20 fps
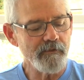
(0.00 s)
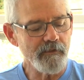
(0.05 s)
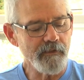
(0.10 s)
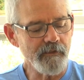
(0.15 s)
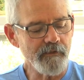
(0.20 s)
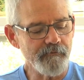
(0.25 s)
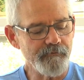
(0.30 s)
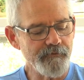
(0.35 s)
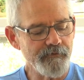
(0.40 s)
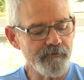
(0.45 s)

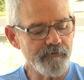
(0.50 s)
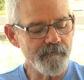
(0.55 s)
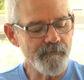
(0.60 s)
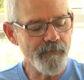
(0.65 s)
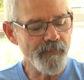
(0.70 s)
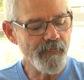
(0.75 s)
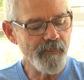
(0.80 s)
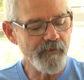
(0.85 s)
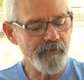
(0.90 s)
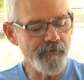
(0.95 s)
the
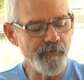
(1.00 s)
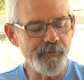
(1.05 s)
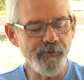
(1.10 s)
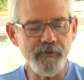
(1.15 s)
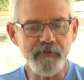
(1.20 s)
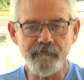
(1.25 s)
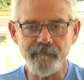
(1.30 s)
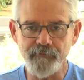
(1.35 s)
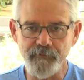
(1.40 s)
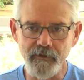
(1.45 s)

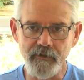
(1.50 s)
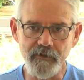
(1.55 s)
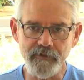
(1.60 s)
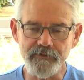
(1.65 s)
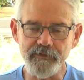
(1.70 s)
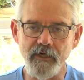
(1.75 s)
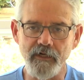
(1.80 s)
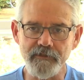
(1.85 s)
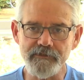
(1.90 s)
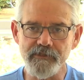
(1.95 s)
book of
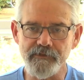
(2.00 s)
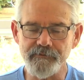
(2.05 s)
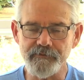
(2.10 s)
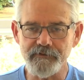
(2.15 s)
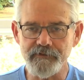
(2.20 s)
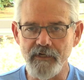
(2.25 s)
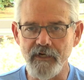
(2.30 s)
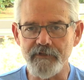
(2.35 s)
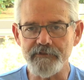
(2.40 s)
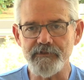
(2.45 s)
Mark
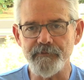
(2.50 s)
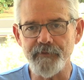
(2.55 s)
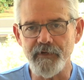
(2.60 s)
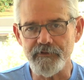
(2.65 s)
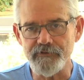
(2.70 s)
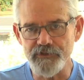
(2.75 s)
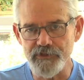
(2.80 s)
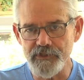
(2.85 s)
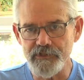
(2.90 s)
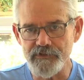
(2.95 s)
talks
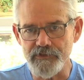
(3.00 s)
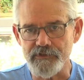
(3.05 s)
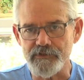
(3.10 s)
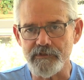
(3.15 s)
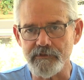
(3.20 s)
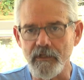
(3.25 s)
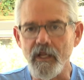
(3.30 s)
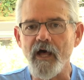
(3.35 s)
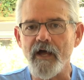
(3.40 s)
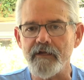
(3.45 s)
about
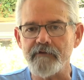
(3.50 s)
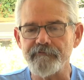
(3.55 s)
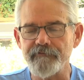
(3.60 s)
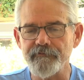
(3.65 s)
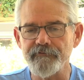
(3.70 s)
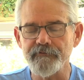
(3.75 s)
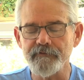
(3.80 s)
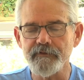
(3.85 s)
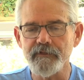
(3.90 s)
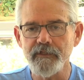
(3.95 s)
Jesus'
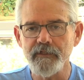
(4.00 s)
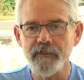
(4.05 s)
life